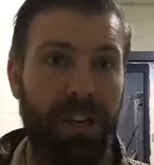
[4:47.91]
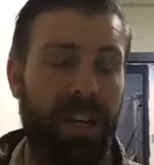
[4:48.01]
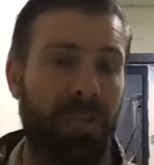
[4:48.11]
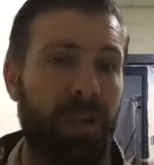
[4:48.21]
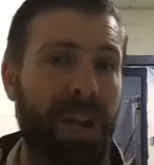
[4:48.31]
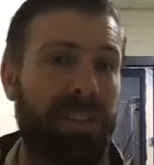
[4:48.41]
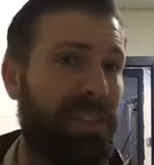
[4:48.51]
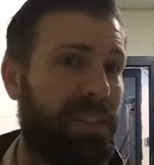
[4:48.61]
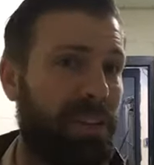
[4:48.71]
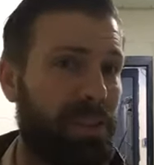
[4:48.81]
and who actually
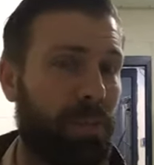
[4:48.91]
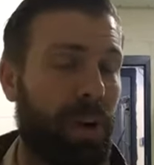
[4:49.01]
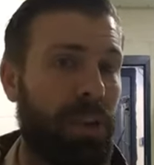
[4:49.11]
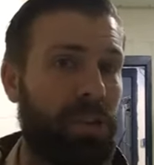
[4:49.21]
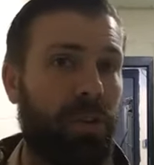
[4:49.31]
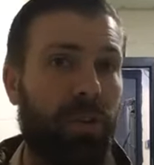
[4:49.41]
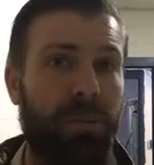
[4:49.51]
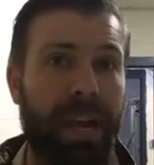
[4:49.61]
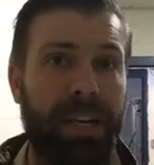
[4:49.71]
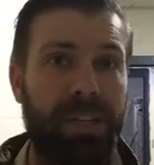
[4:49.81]
does the project or
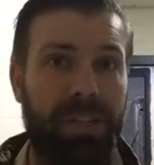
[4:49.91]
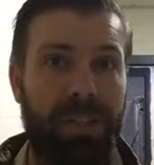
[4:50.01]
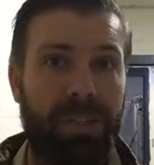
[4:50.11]
manages it.